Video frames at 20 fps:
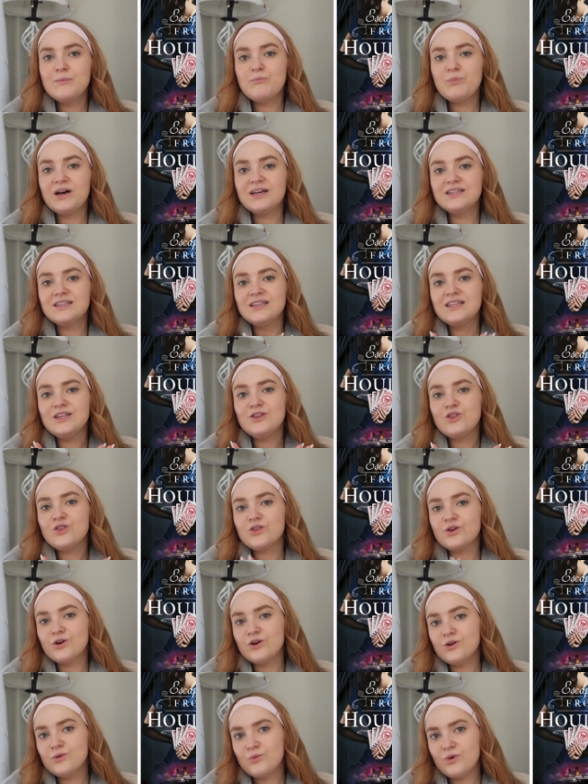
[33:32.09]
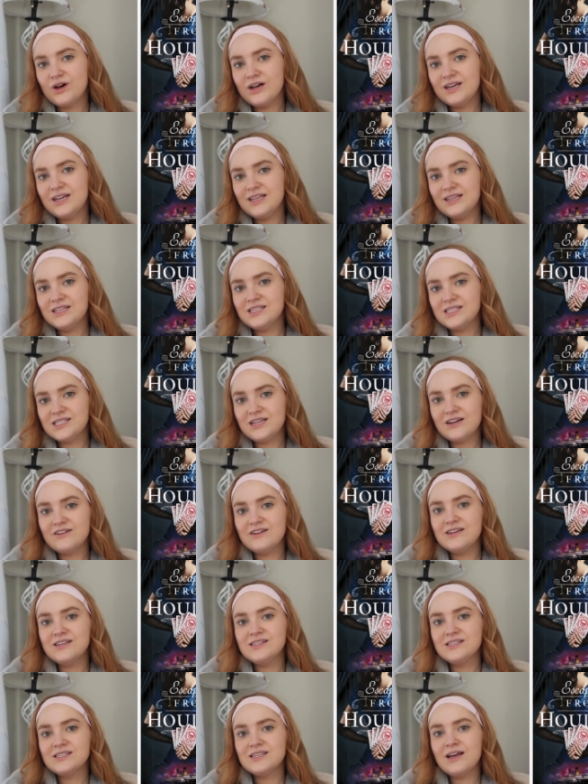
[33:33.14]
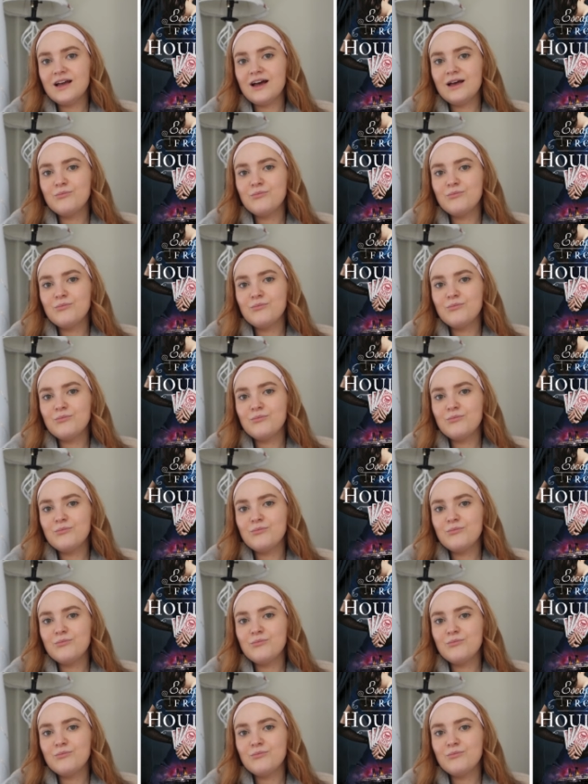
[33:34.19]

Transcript: But the third one in the series,